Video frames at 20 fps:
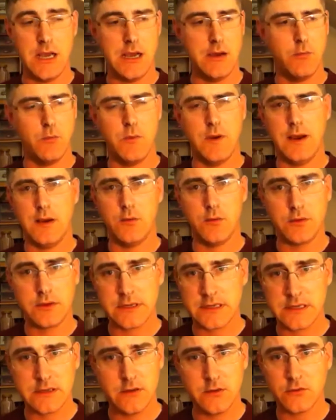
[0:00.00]
and wow,
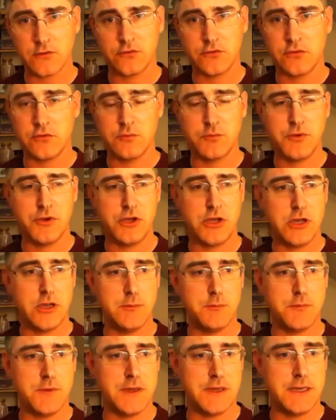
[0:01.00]
it looks
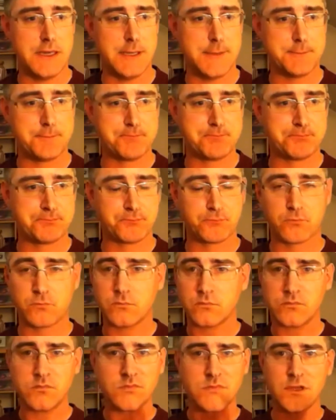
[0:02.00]
superb. Uh,
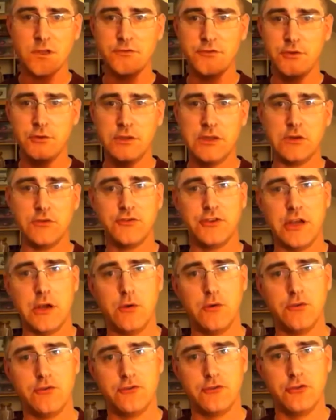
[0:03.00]
two little
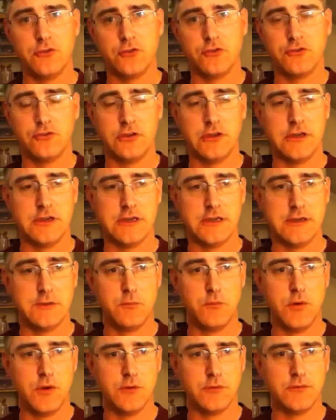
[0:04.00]
Toyota trucks, uh,
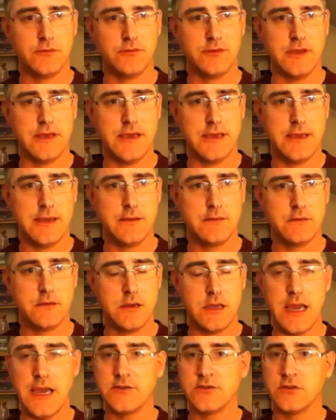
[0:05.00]
one's uh,
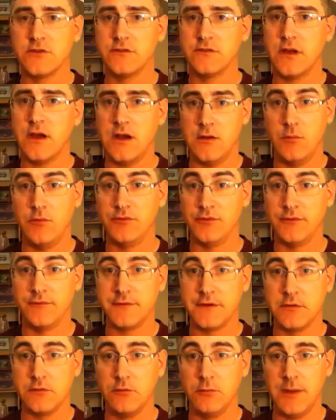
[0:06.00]
engine starter and one's a
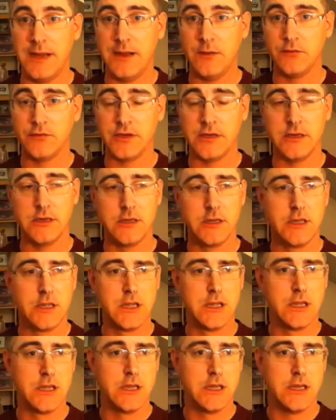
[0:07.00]
fuel bowser,
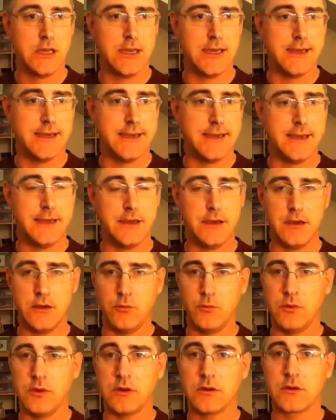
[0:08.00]
uh,
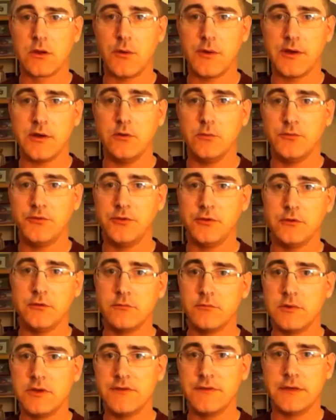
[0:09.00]
going up
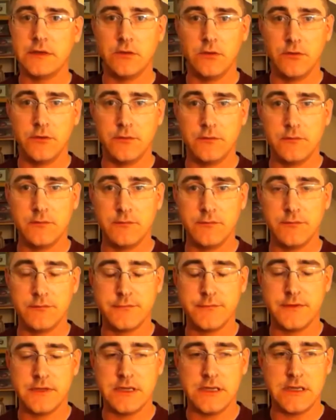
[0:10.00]
to refuel
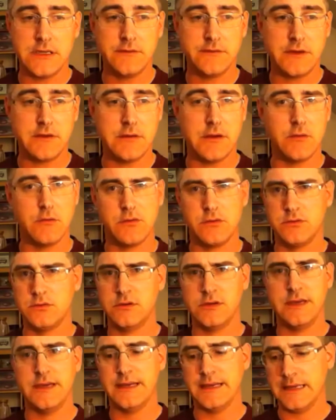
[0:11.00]
the Zero.
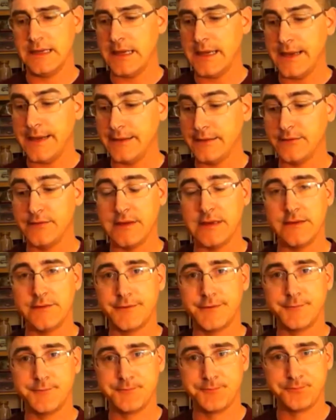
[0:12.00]
And it, it is,
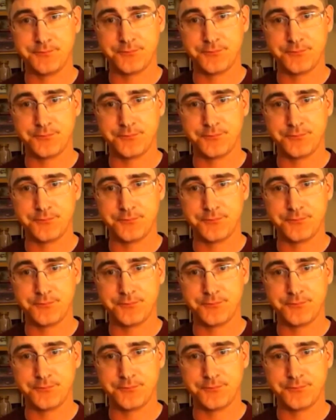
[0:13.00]
it's,